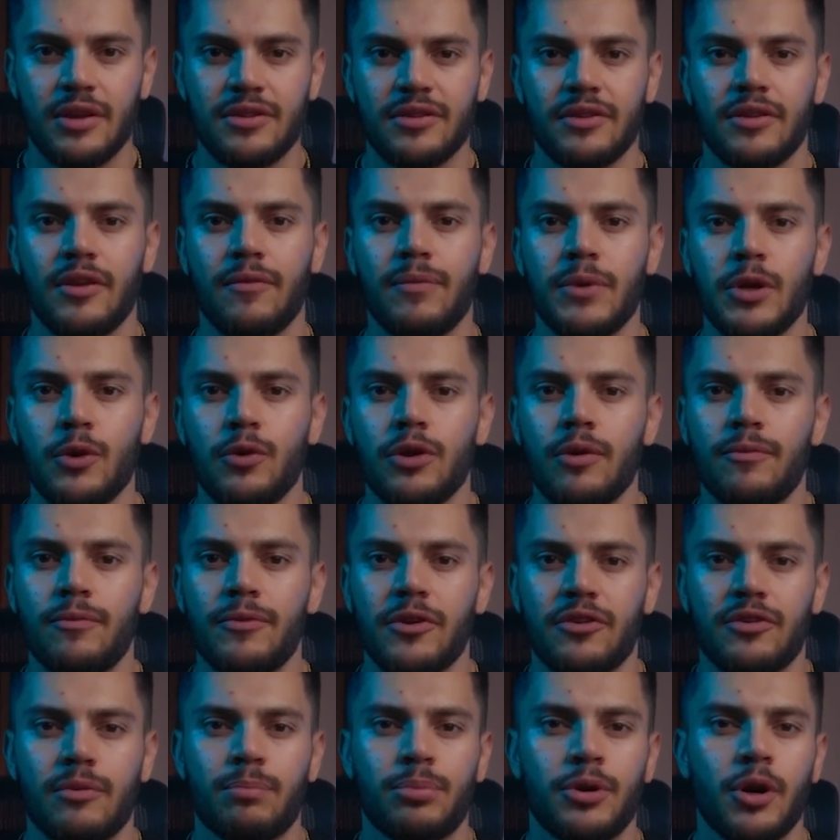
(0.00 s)
Listen, the beauty of
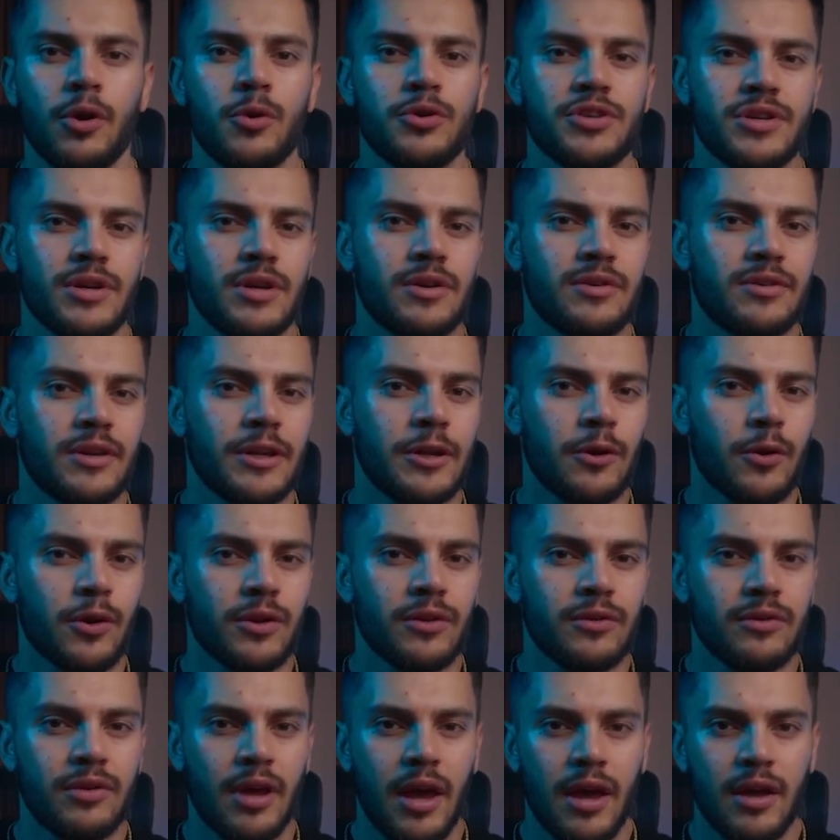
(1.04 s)
this approach is that you
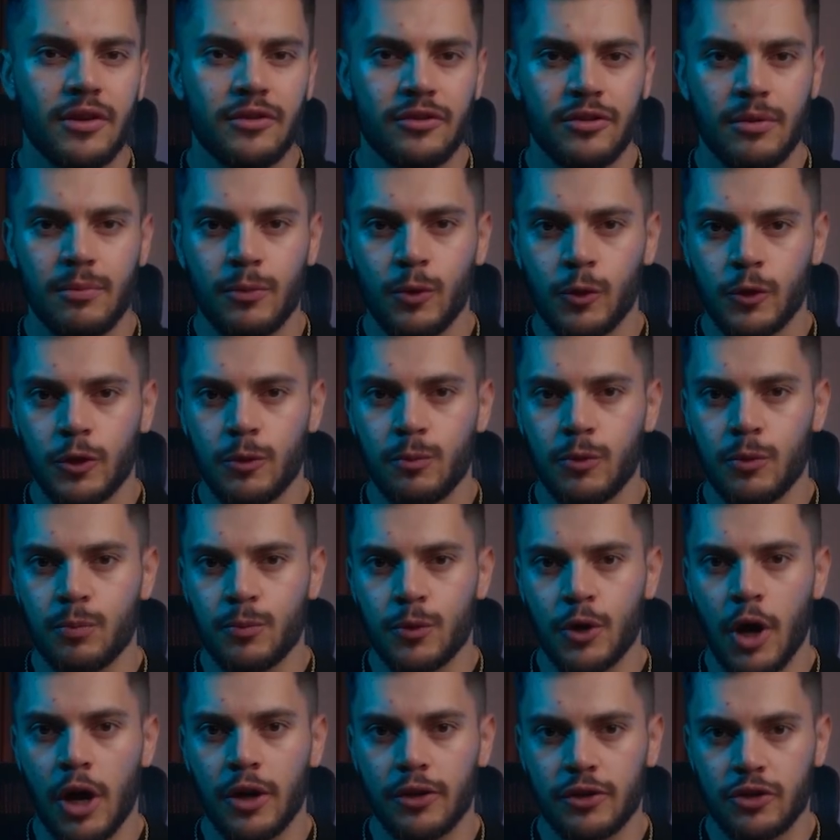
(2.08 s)
can test multiple
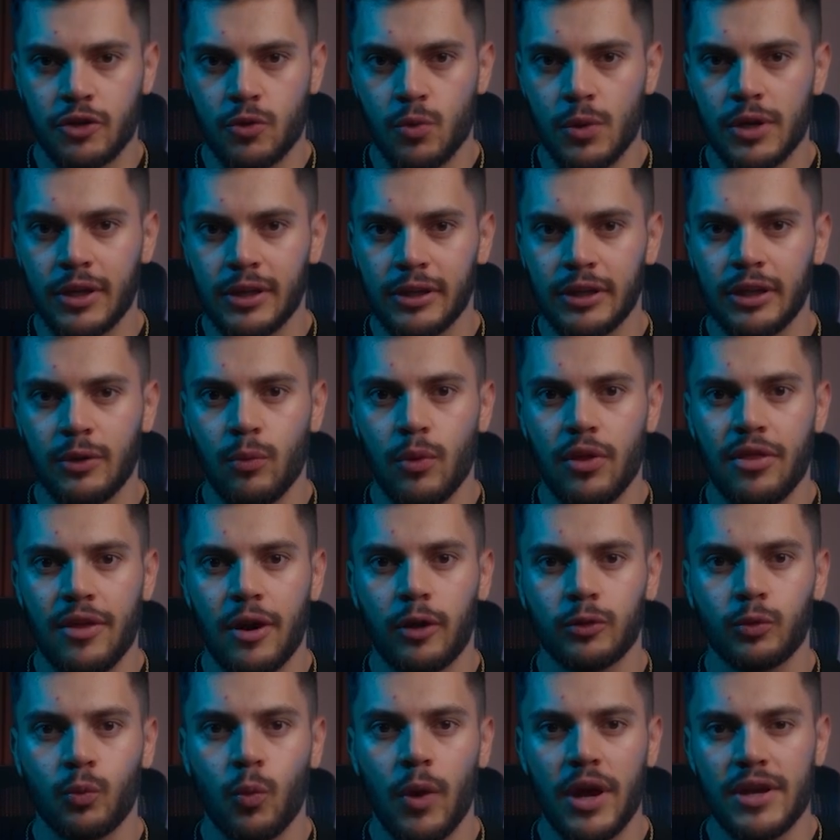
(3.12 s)
products quickly
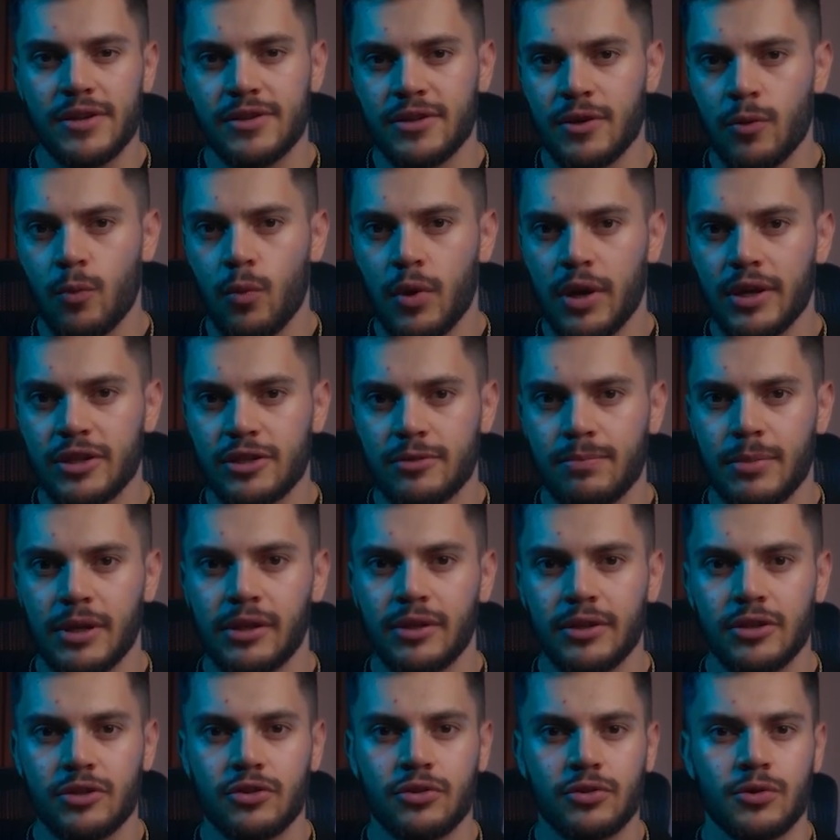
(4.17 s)
without wasting weeks
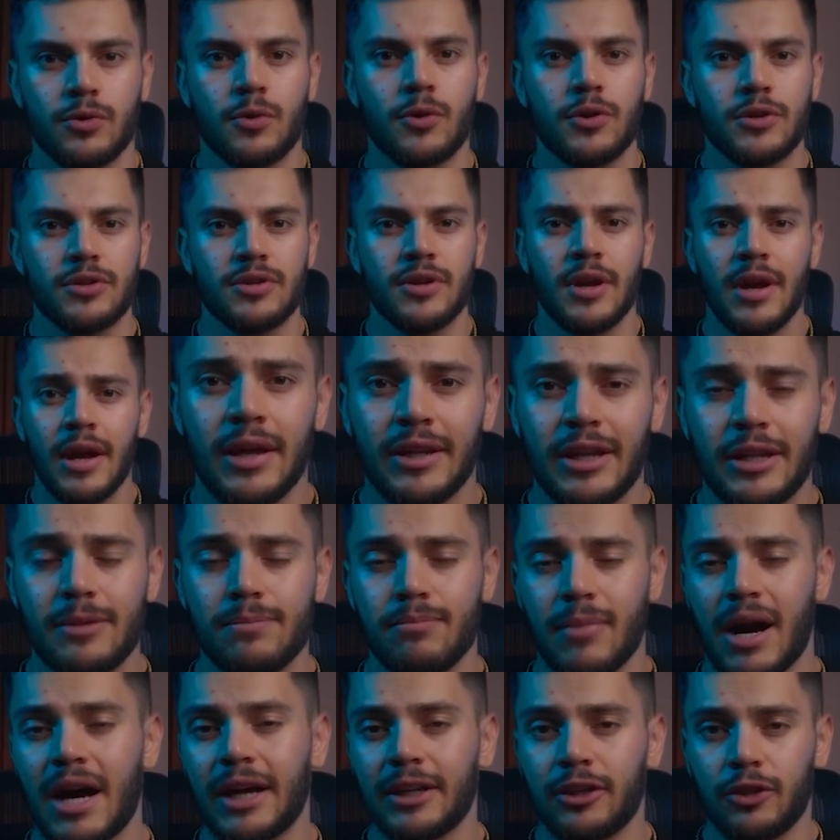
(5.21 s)
building stores that
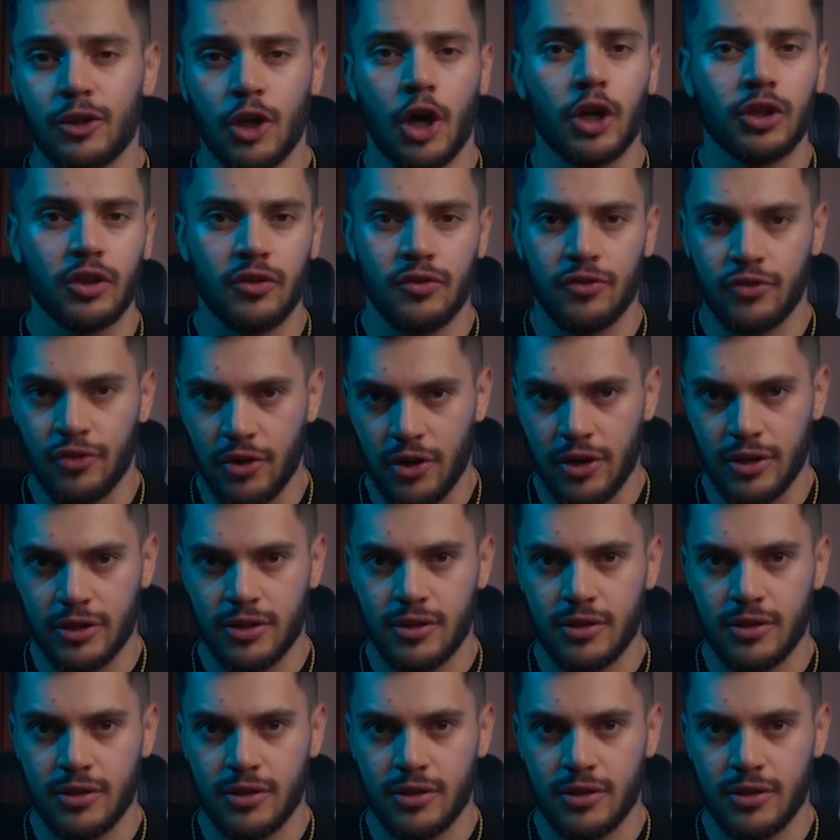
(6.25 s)
might not convert.